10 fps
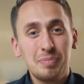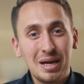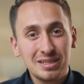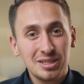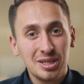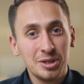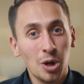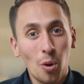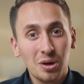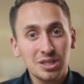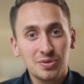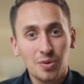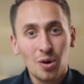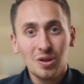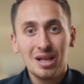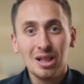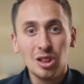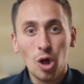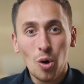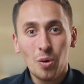spend, no control,
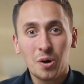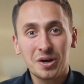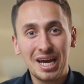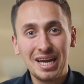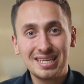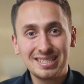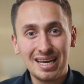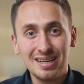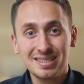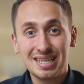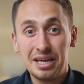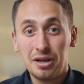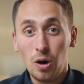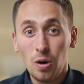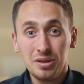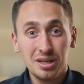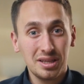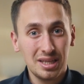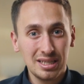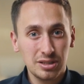low organic sales, and all these
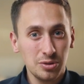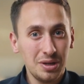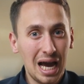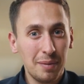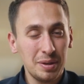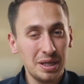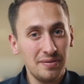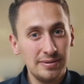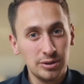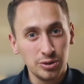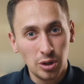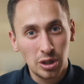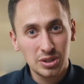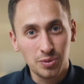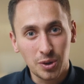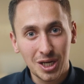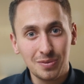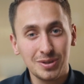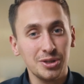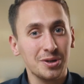things could happen if you do not work
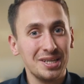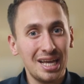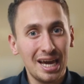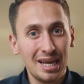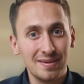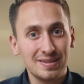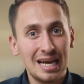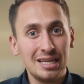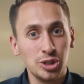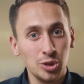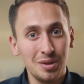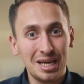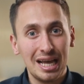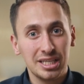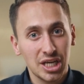with your negatives and duplicates